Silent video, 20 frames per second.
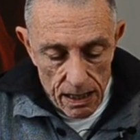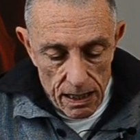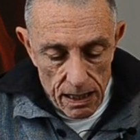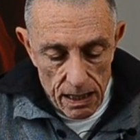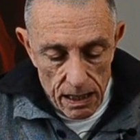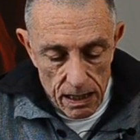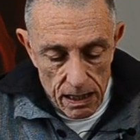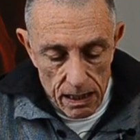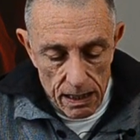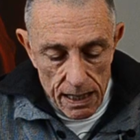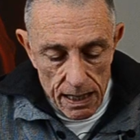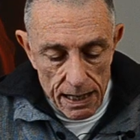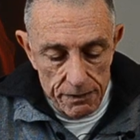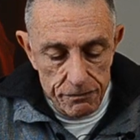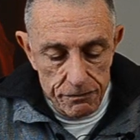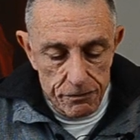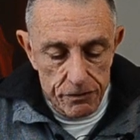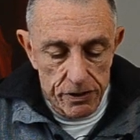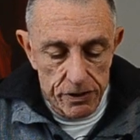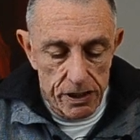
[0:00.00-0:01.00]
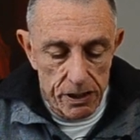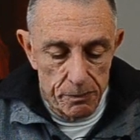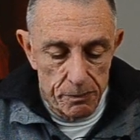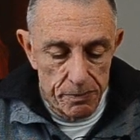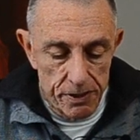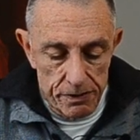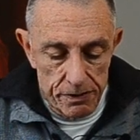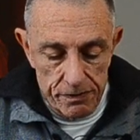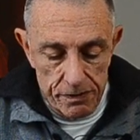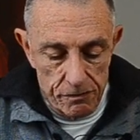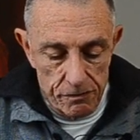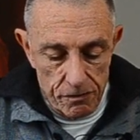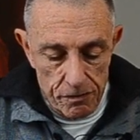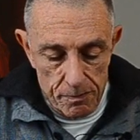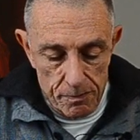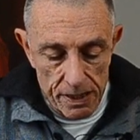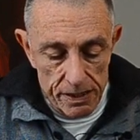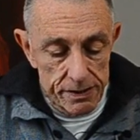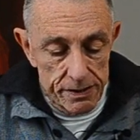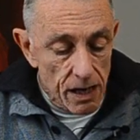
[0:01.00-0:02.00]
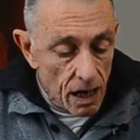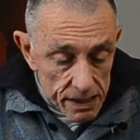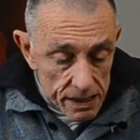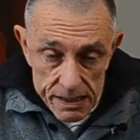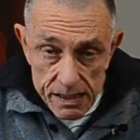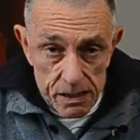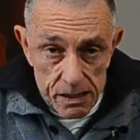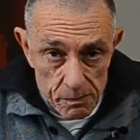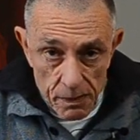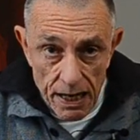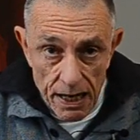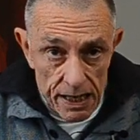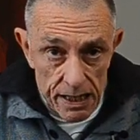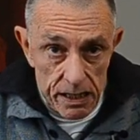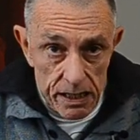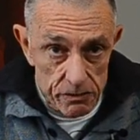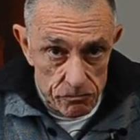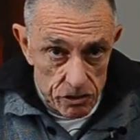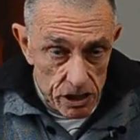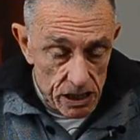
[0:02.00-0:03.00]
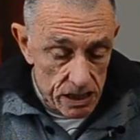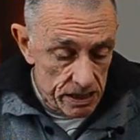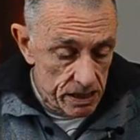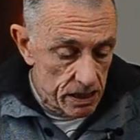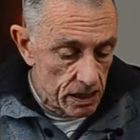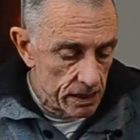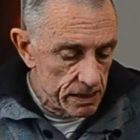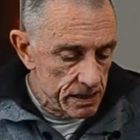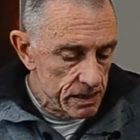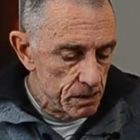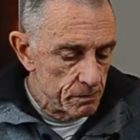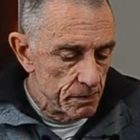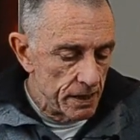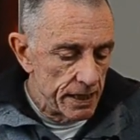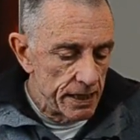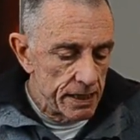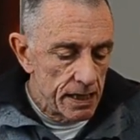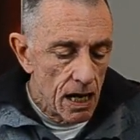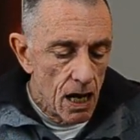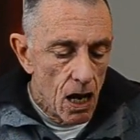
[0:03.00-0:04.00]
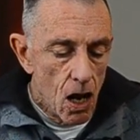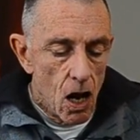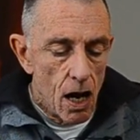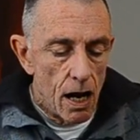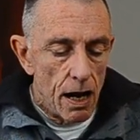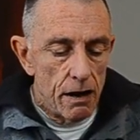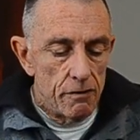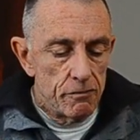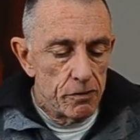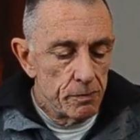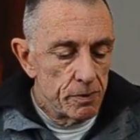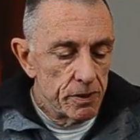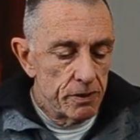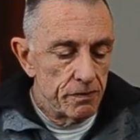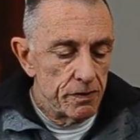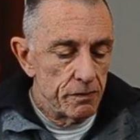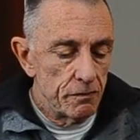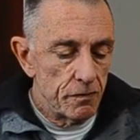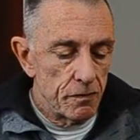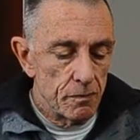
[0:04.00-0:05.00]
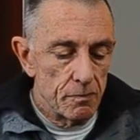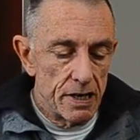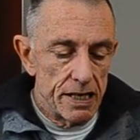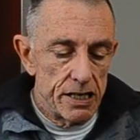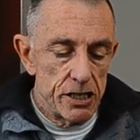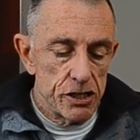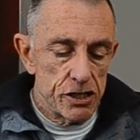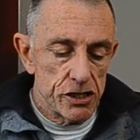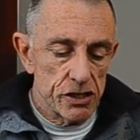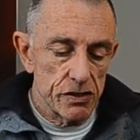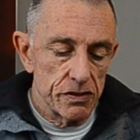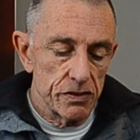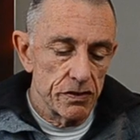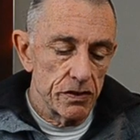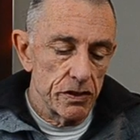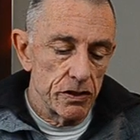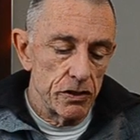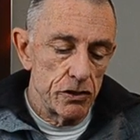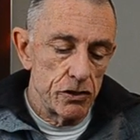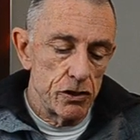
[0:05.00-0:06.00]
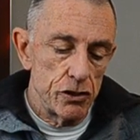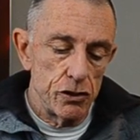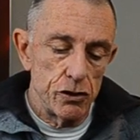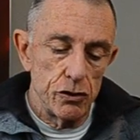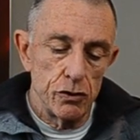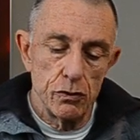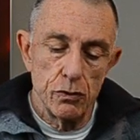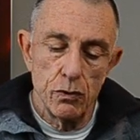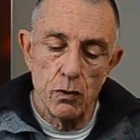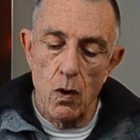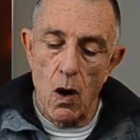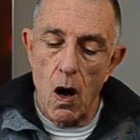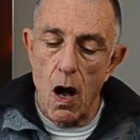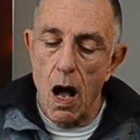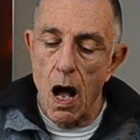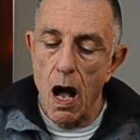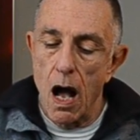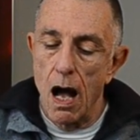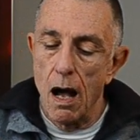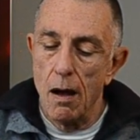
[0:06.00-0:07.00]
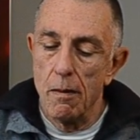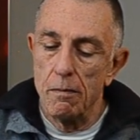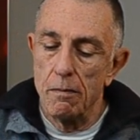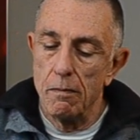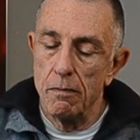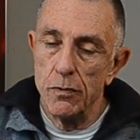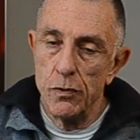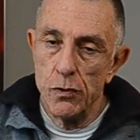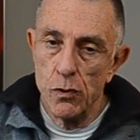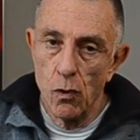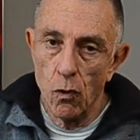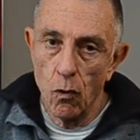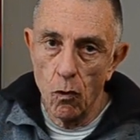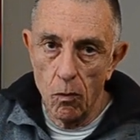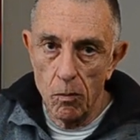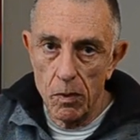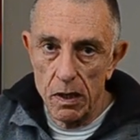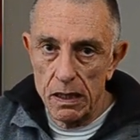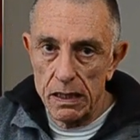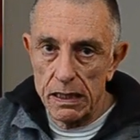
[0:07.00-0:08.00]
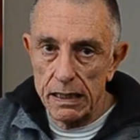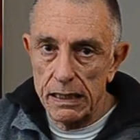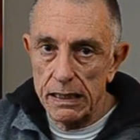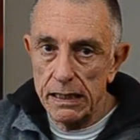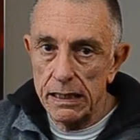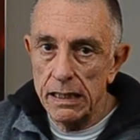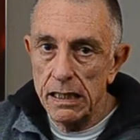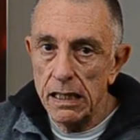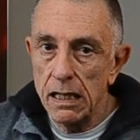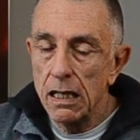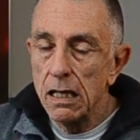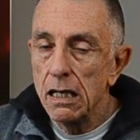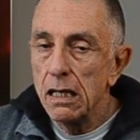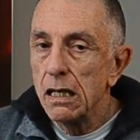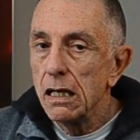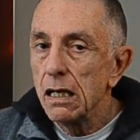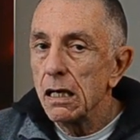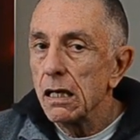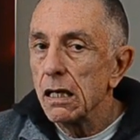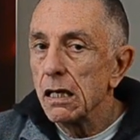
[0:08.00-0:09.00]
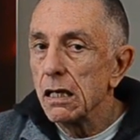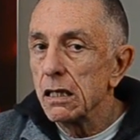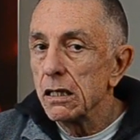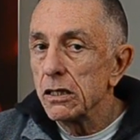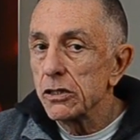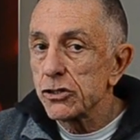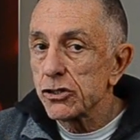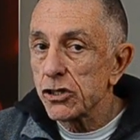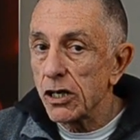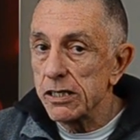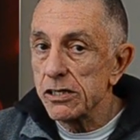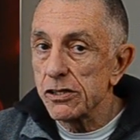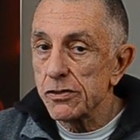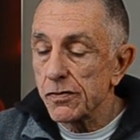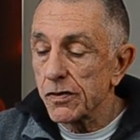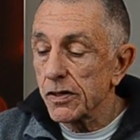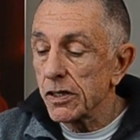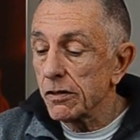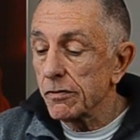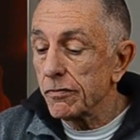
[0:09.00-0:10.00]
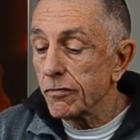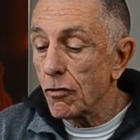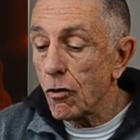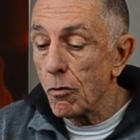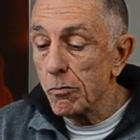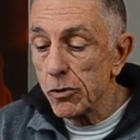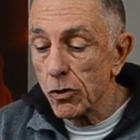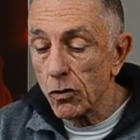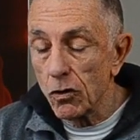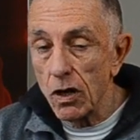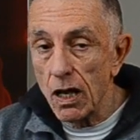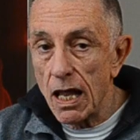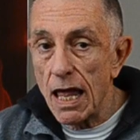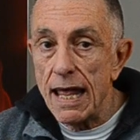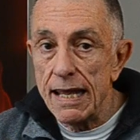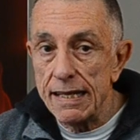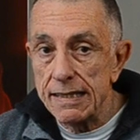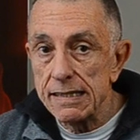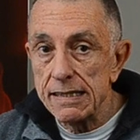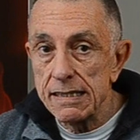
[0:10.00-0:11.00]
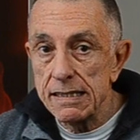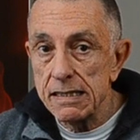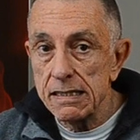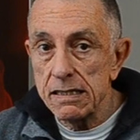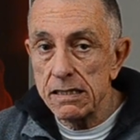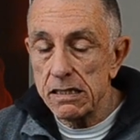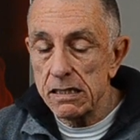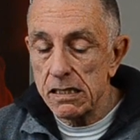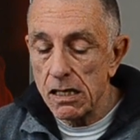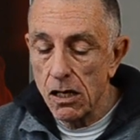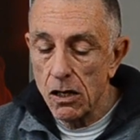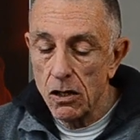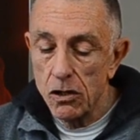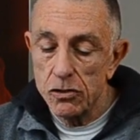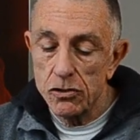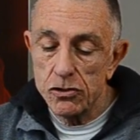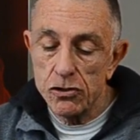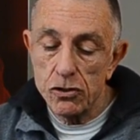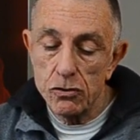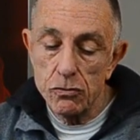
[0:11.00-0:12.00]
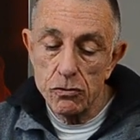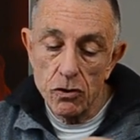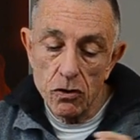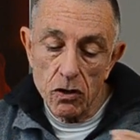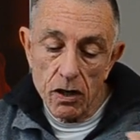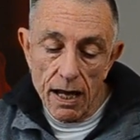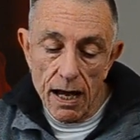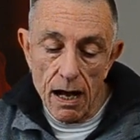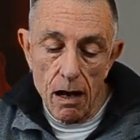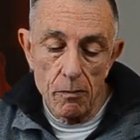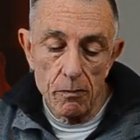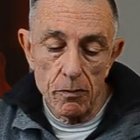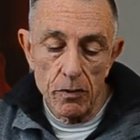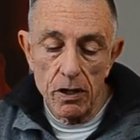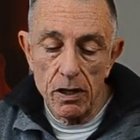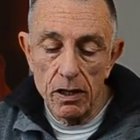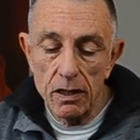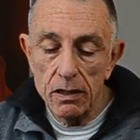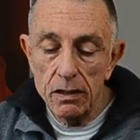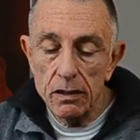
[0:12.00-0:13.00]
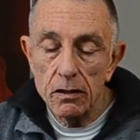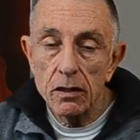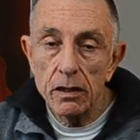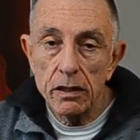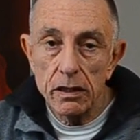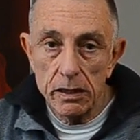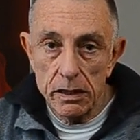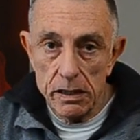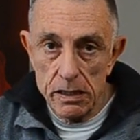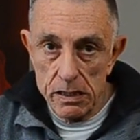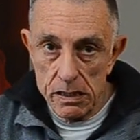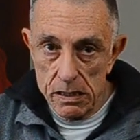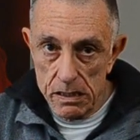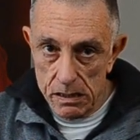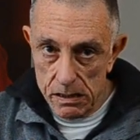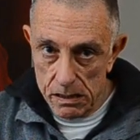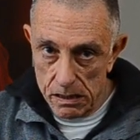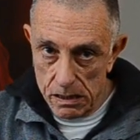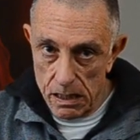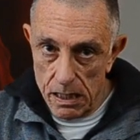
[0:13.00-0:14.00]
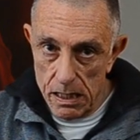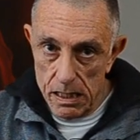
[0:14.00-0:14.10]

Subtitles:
Every bit of information, nicely made, really nicely made. Every bit of information that you normally transfer from your lens to your camera is